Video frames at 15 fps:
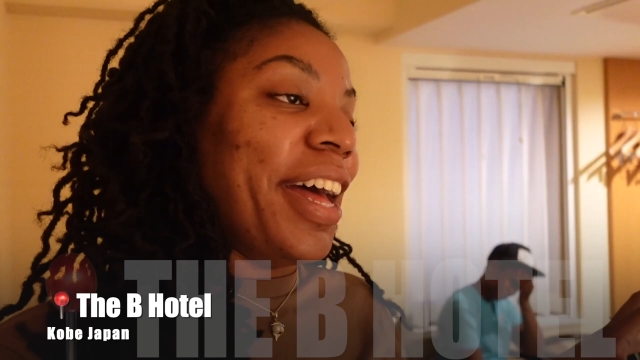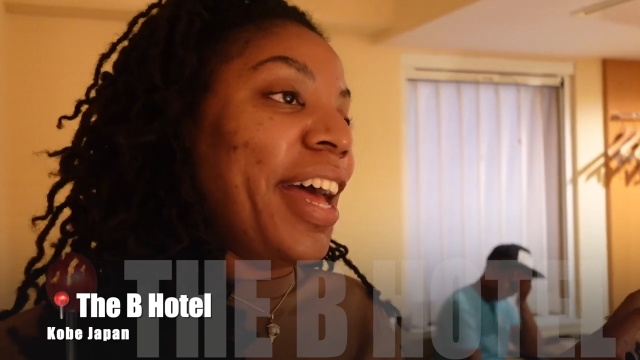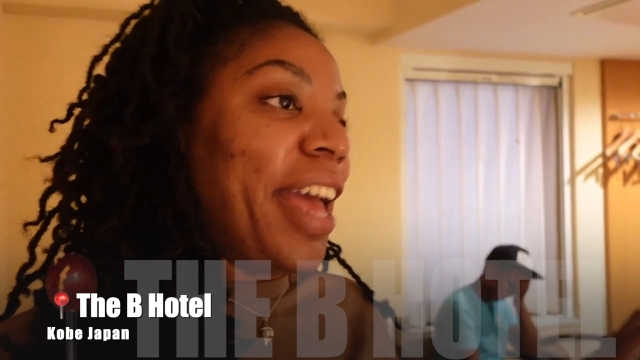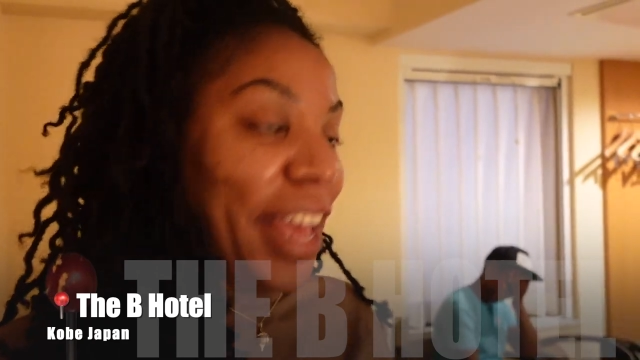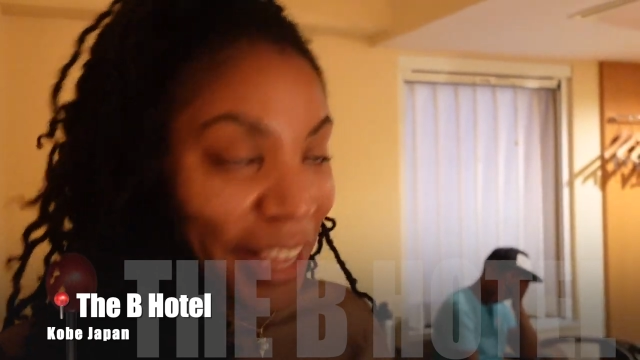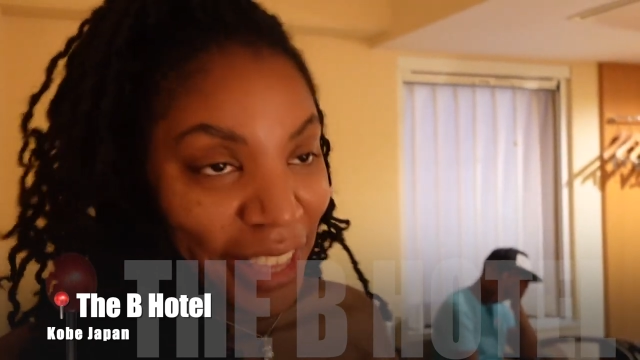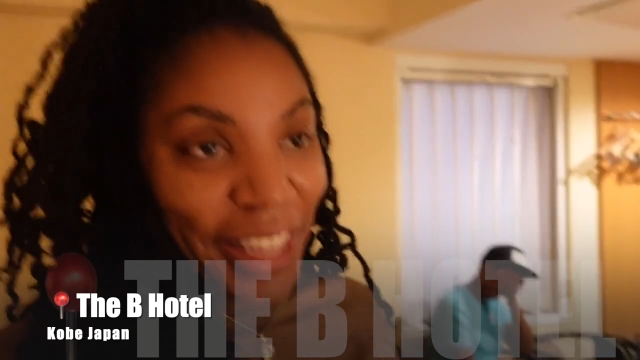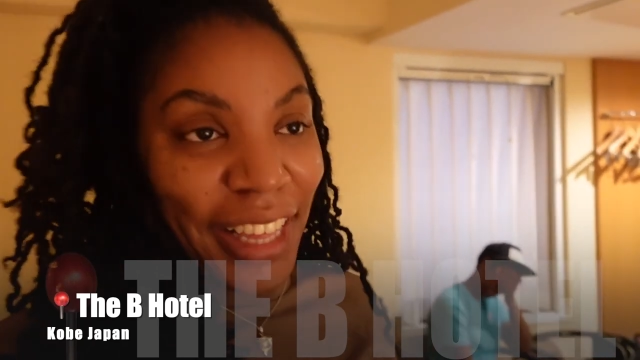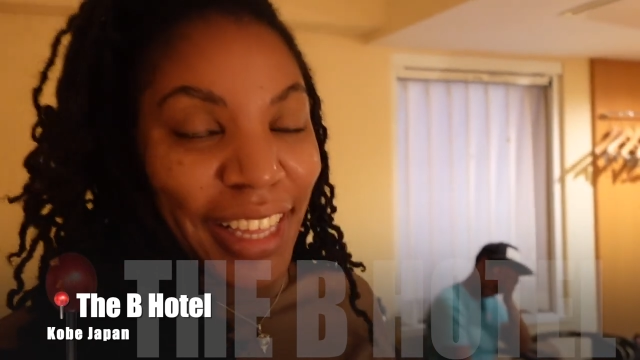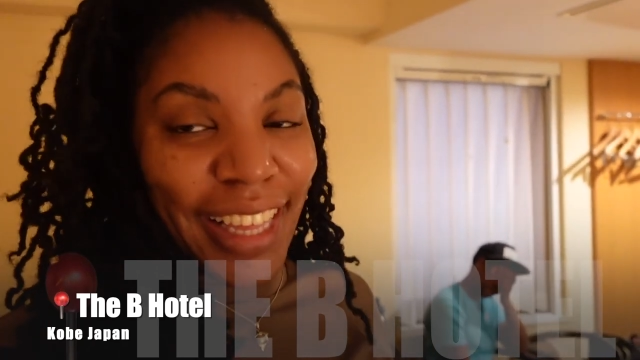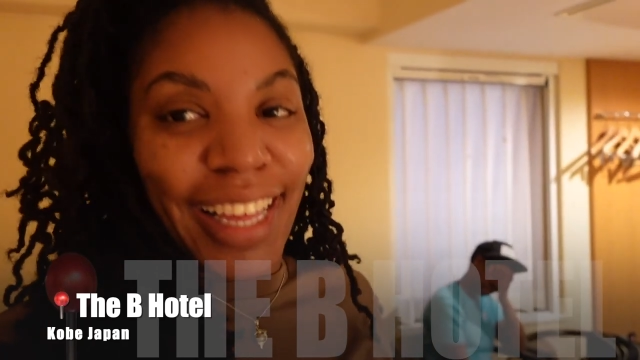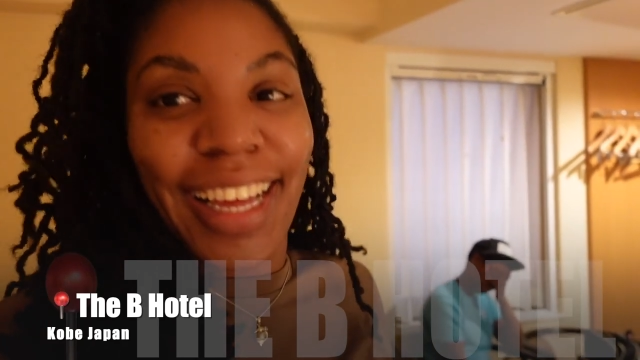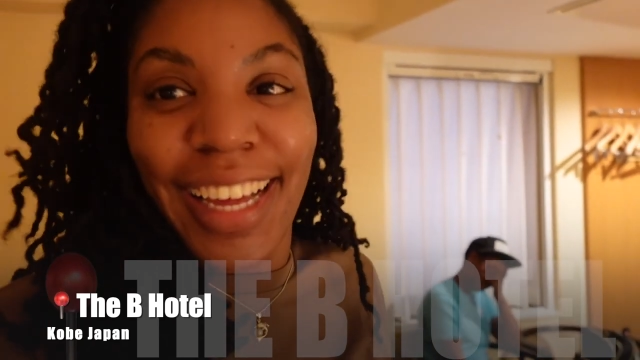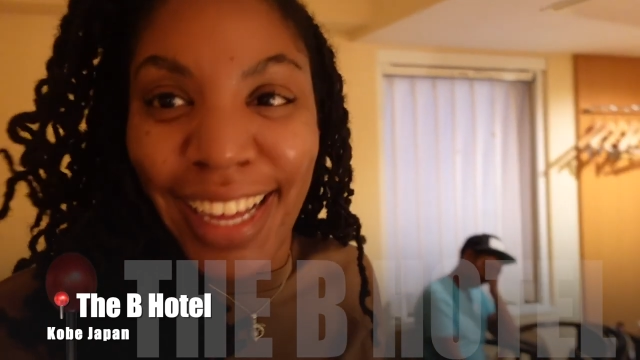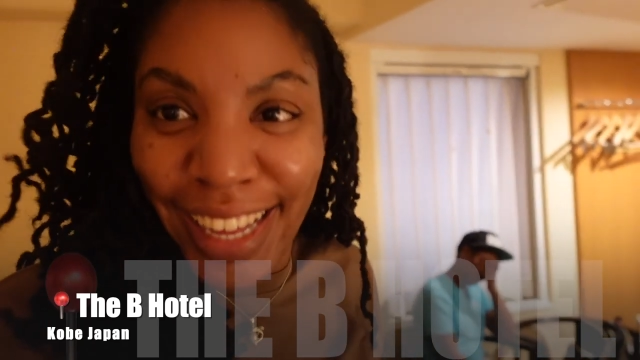hectic.
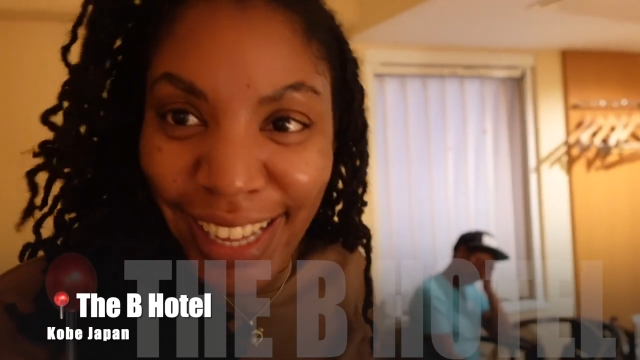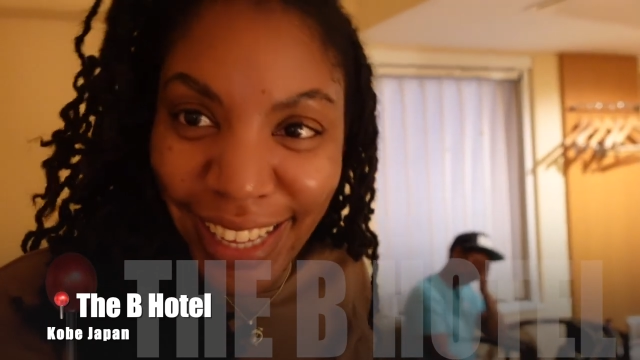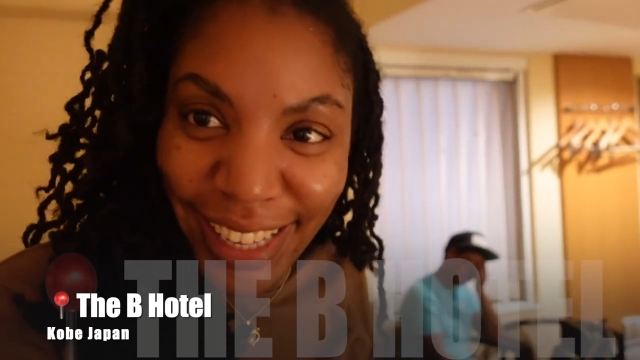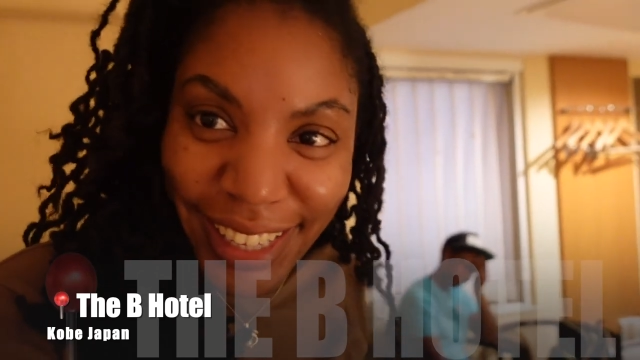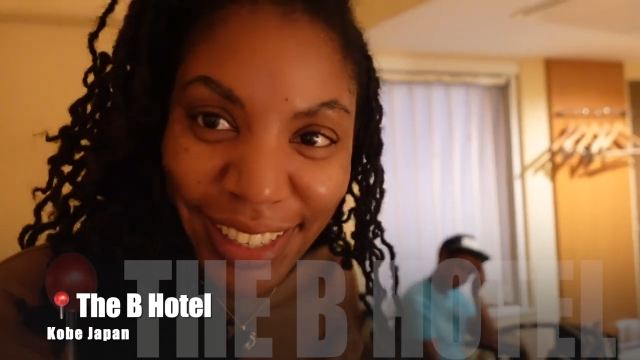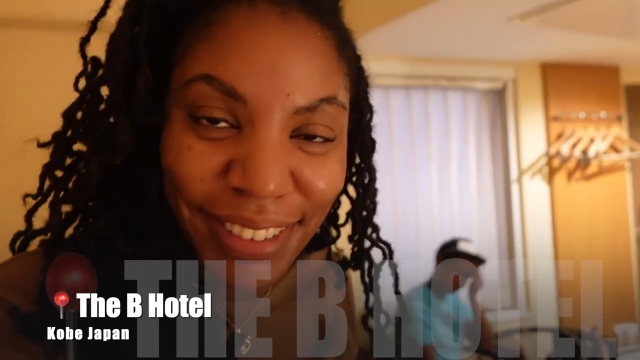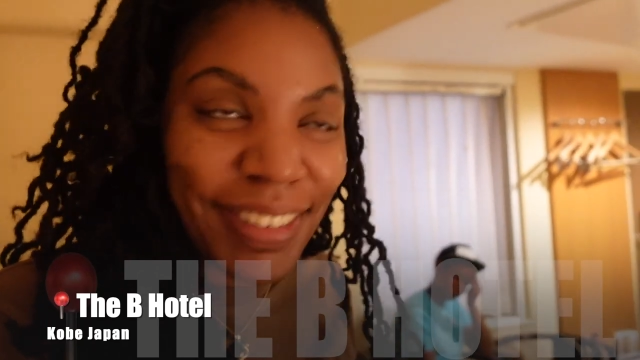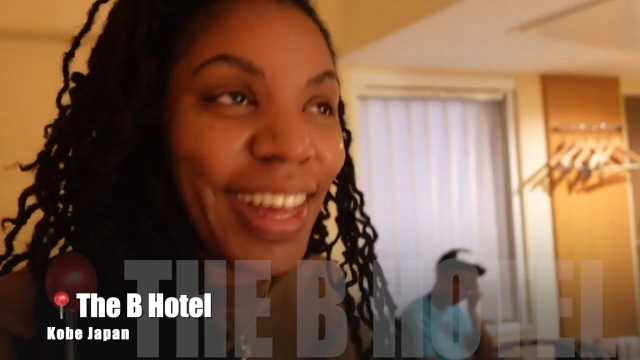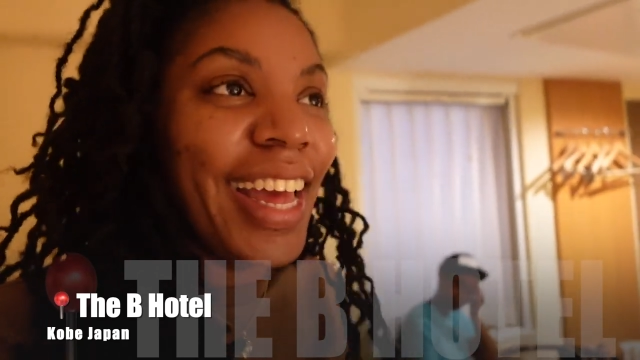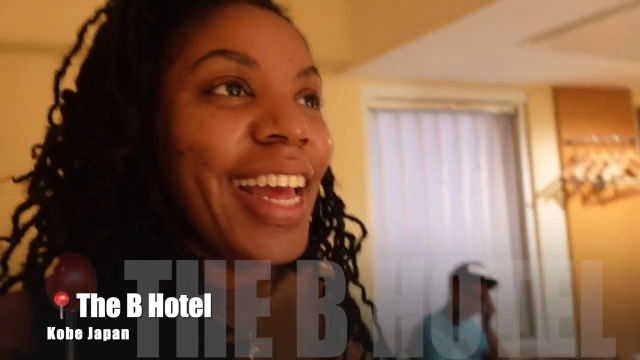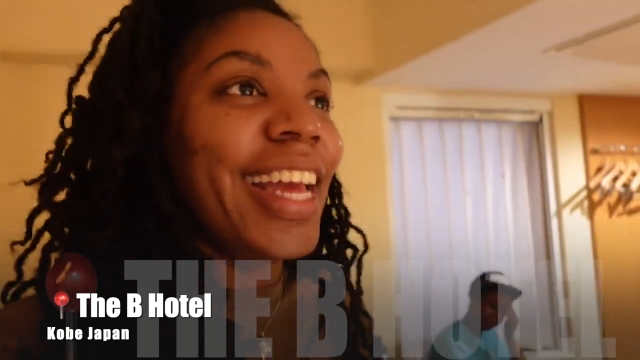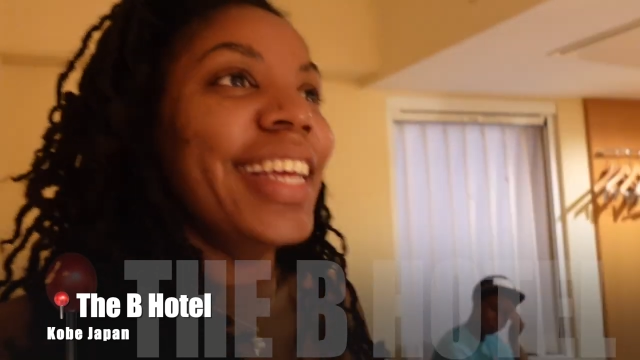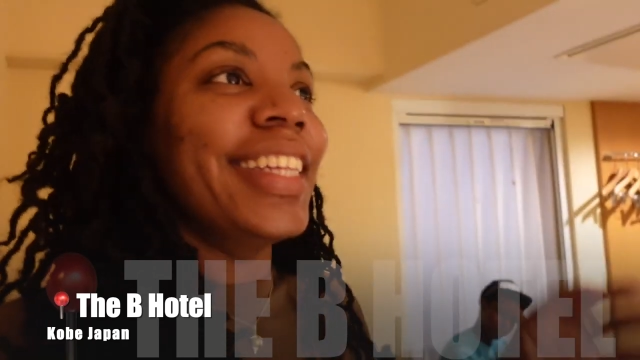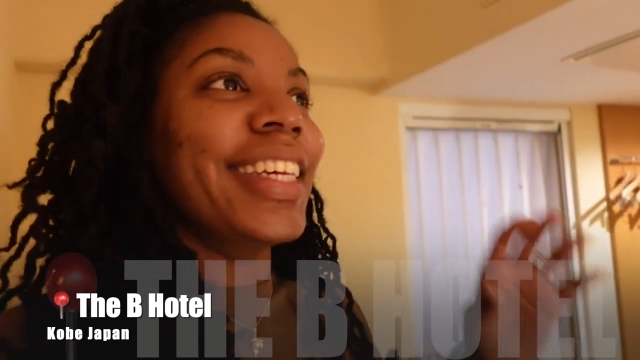It